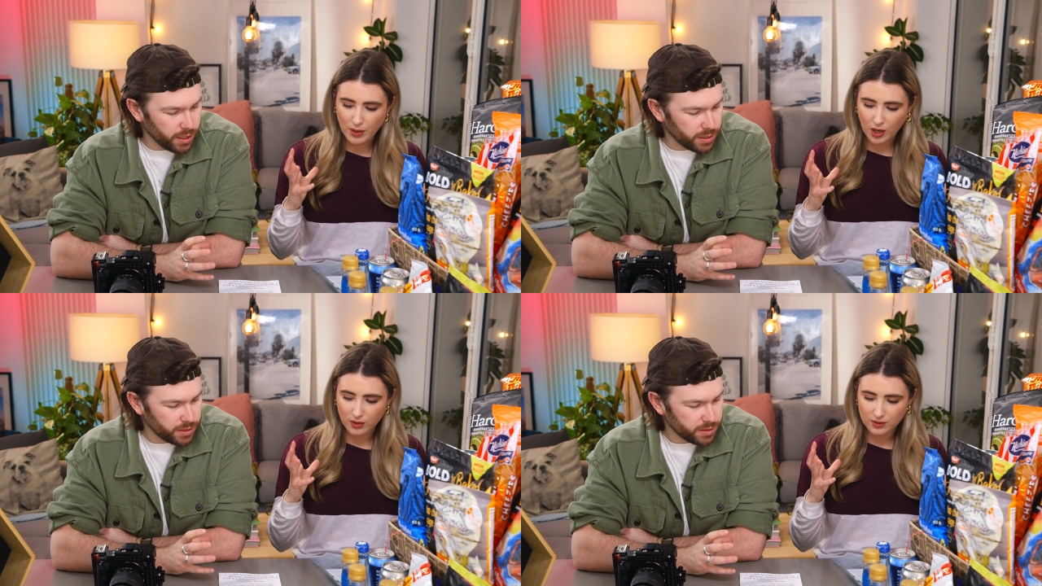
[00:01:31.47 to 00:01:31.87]

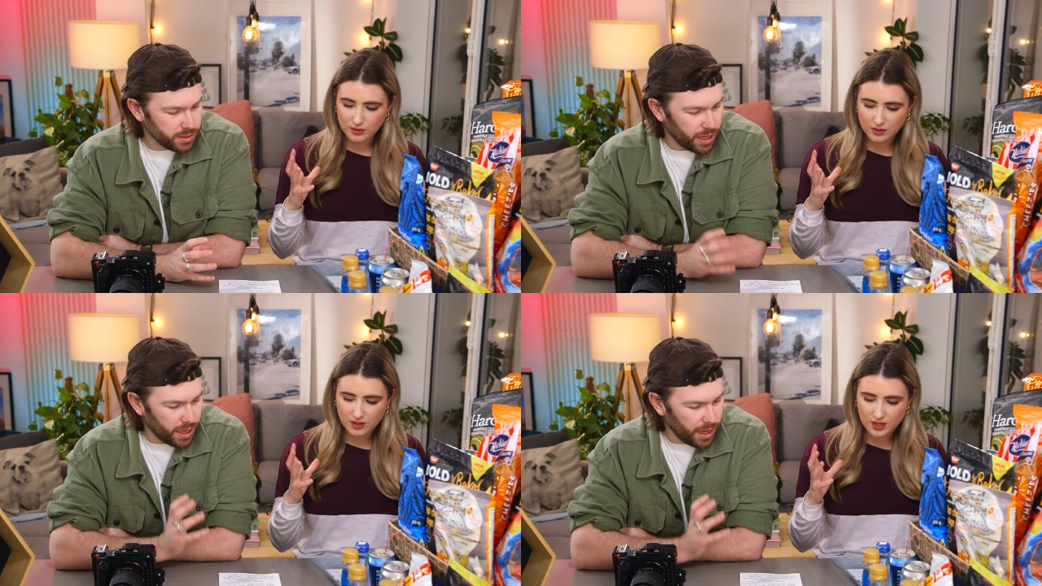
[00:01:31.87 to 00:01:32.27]
Speaker 1: white,
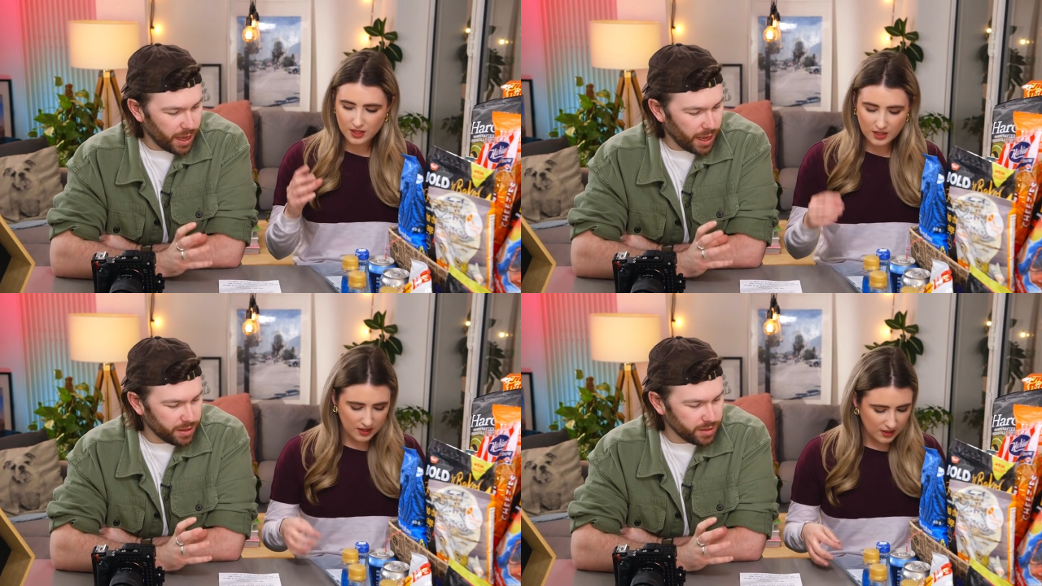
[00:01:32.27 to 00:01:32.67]
bold.
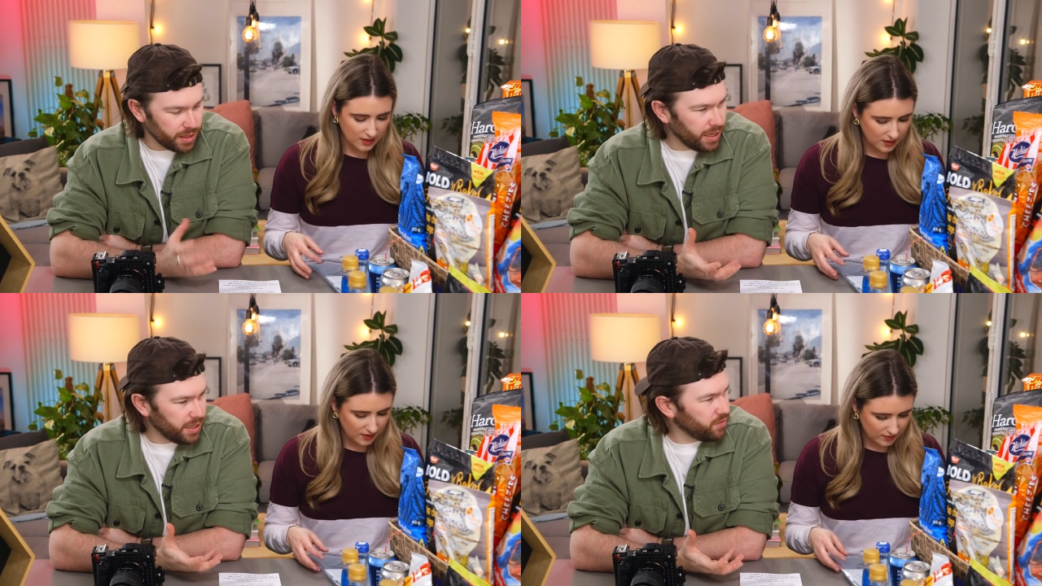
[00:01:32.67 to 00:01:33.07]
And
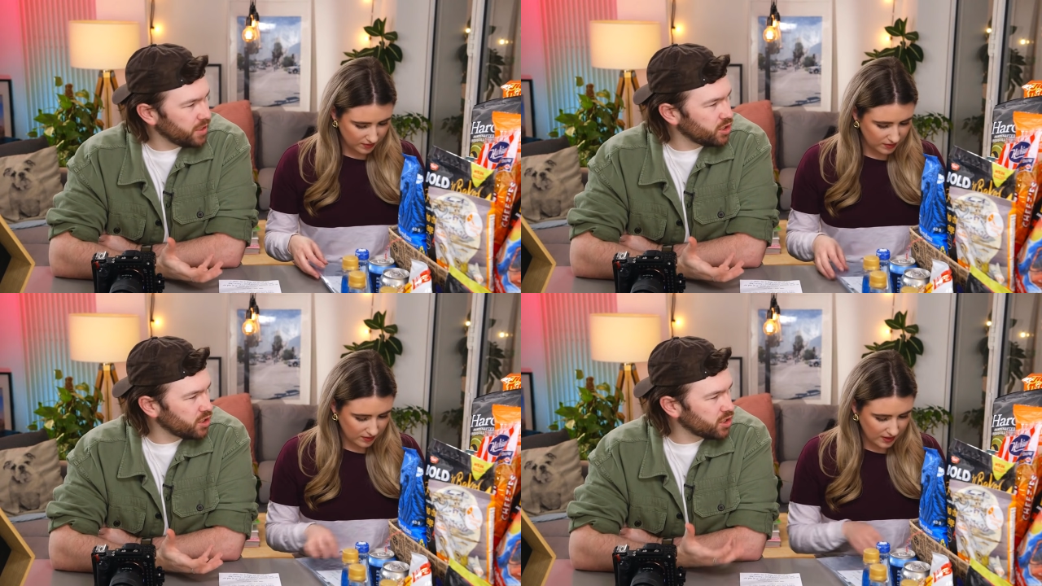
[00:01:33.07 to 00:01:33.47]
the leaf
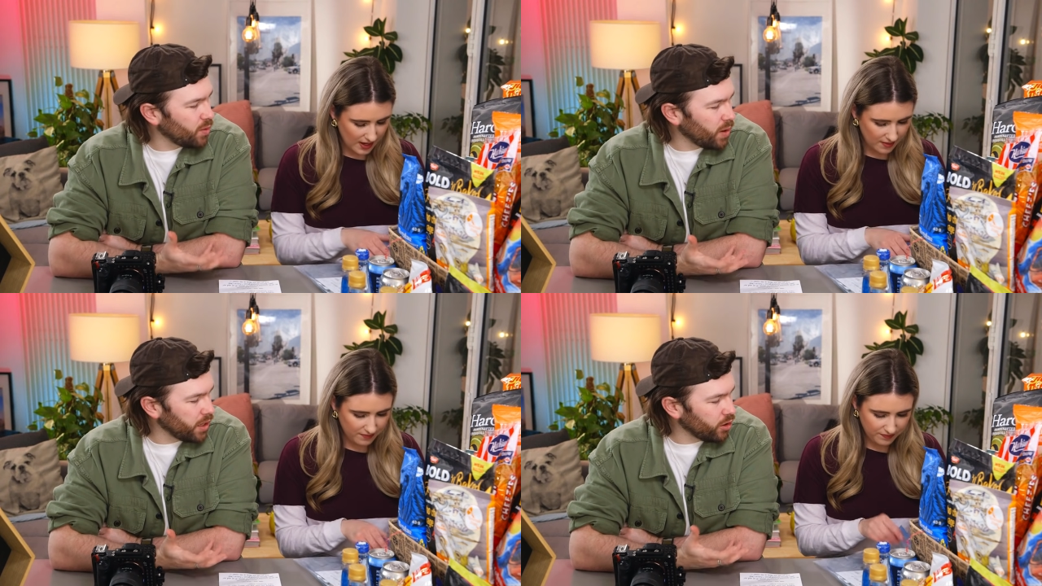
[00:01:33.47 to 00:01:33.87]
is just
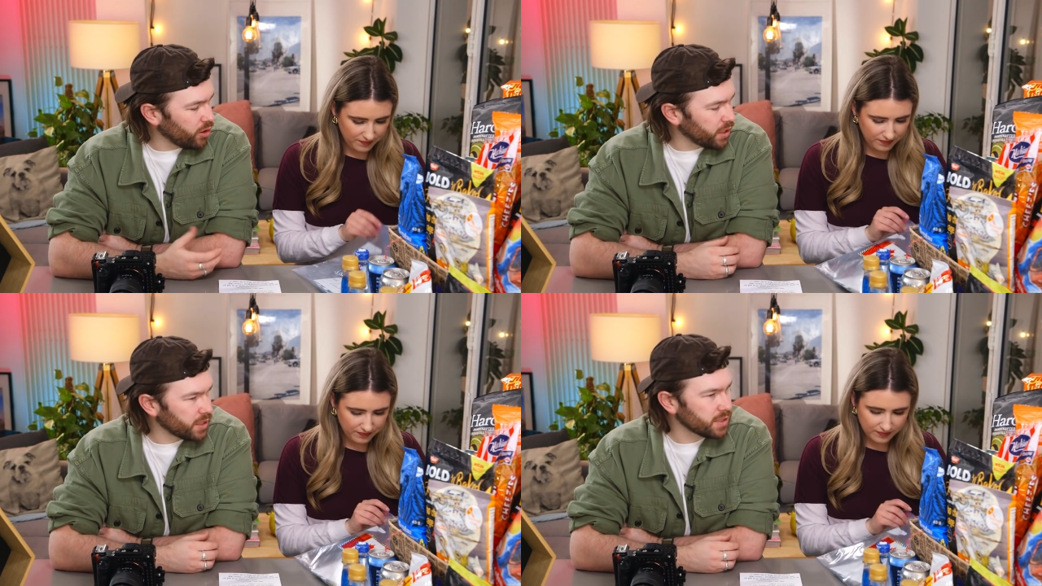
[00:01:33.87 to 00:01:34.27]
yeah. so
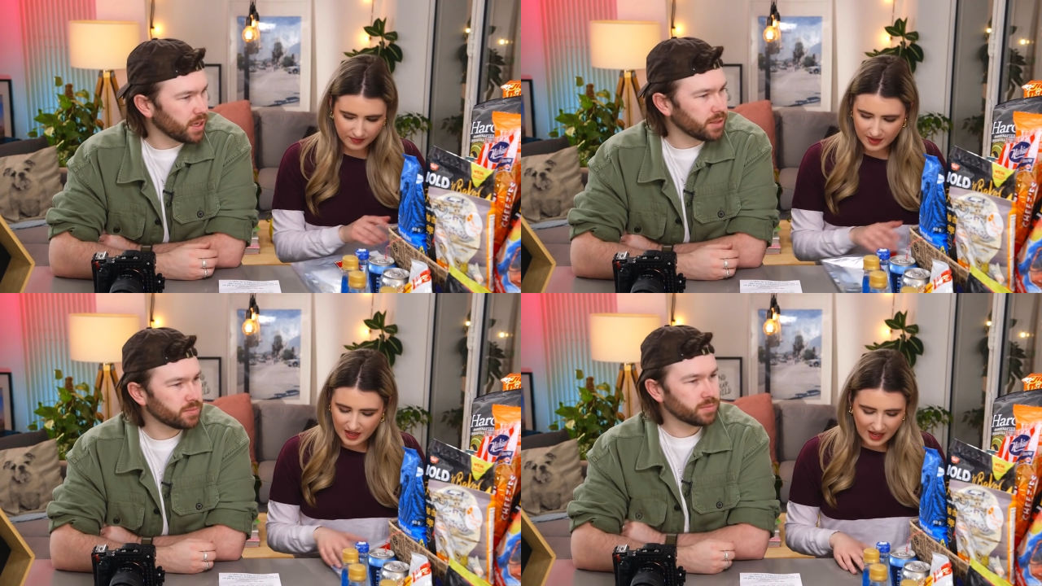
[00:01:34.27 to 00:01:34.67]
iconic,
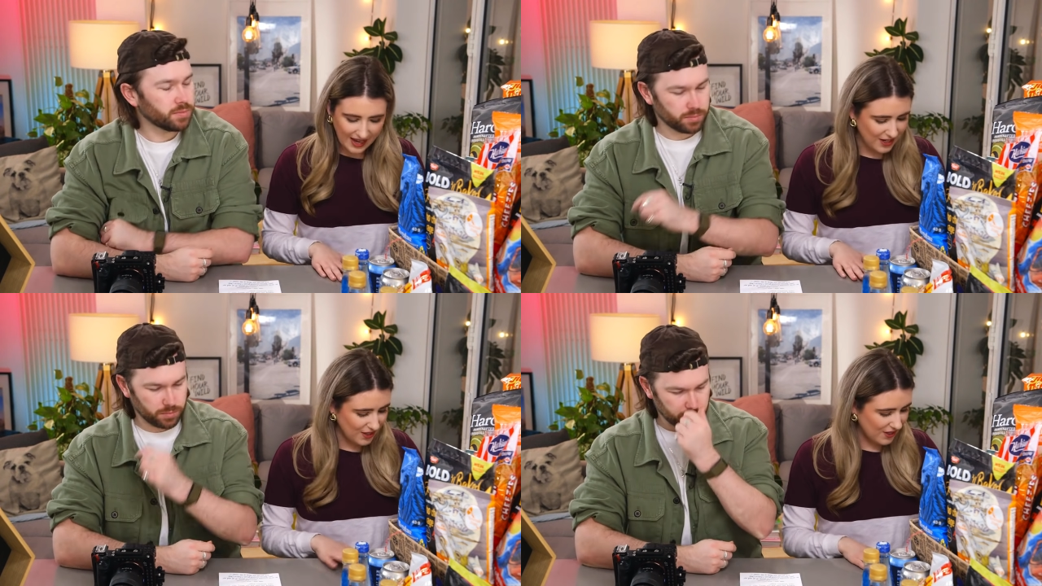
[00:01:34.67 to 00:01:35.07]
isn't it?
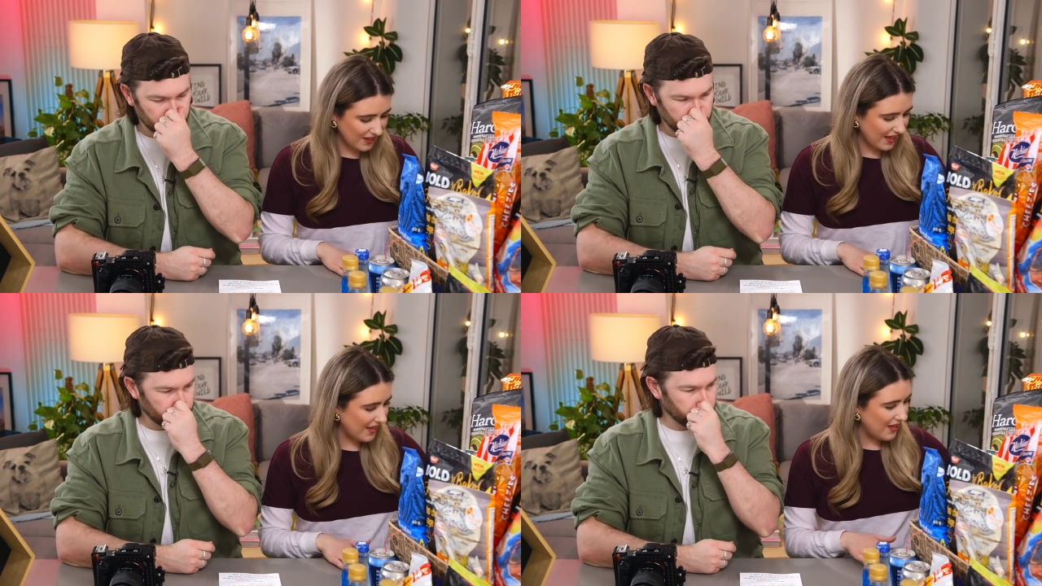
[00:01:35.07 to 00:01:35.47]
Speaker 2: And
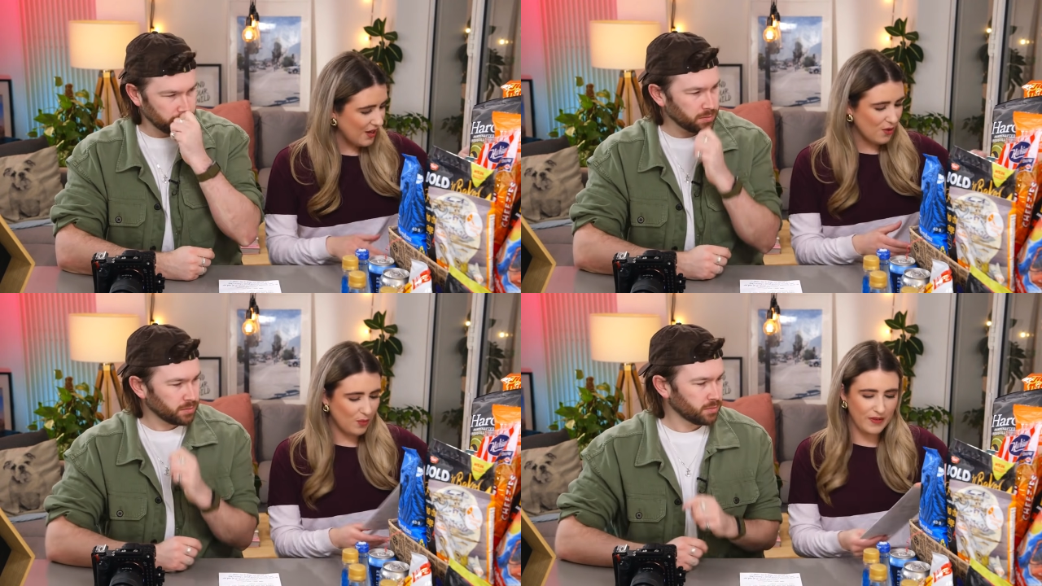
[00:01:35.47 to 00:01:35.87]
look,
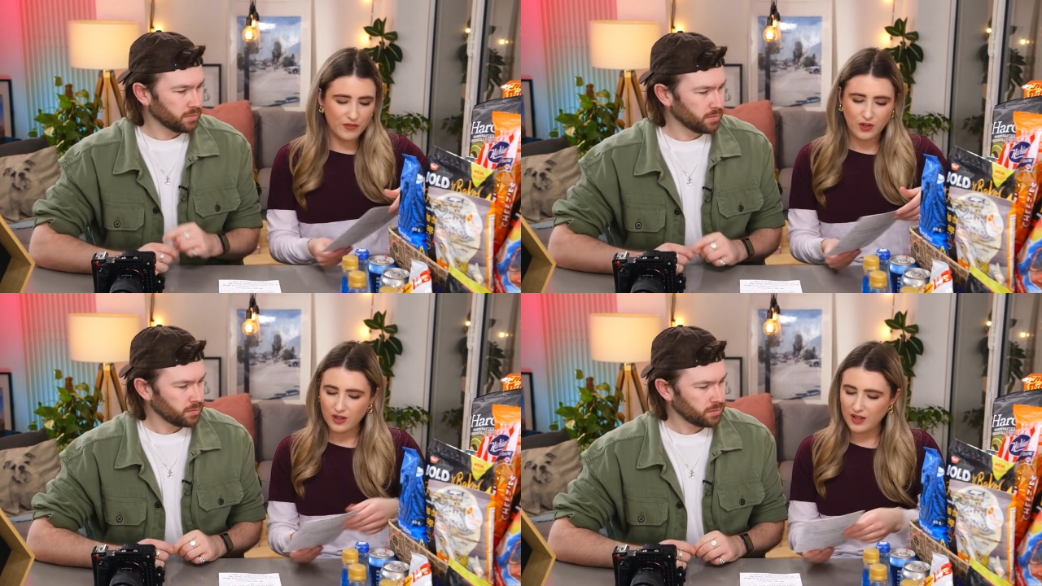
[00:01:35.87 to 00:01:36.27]

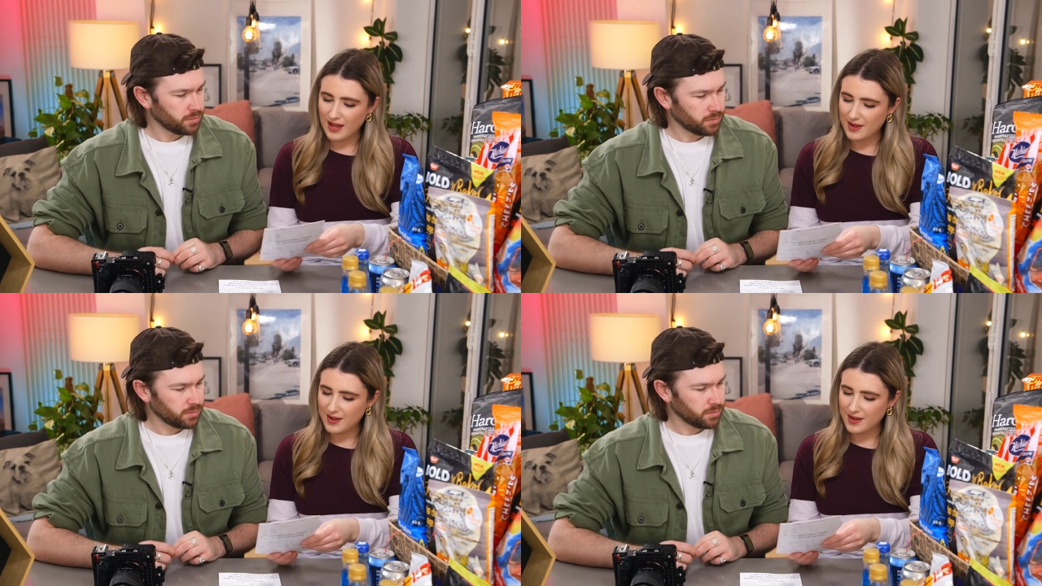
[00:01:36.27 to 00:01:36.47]
we've got